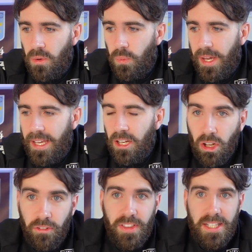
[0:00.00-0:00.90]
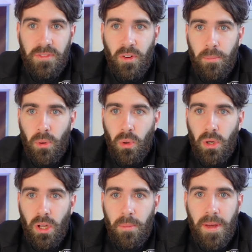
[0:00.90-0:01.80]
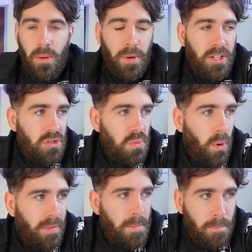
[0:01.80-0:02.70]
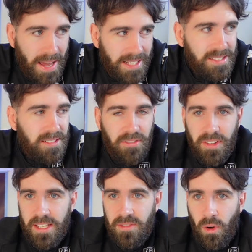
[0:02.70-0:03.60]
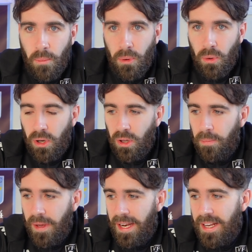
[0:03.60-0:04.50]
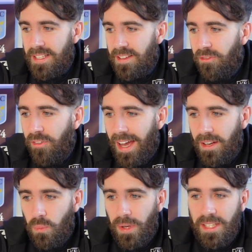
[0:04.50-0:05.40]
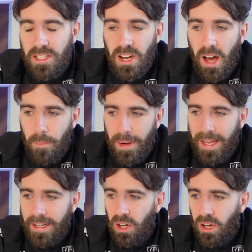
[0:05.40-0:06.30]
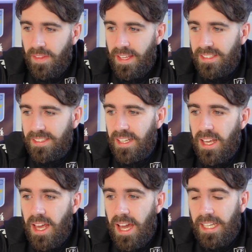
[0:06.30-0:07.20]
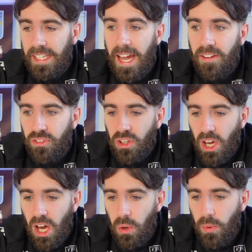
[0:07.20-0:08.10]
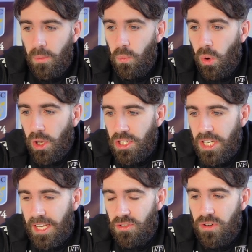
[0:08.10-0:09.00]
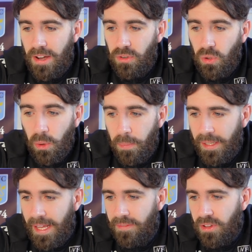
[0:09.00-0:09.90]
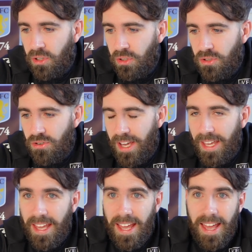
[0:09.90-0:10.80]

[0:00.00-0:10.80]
love this football club and we just want the best for this football club, and as a fan, when you start playing like this and you have to go and watch it and travel up and down the country,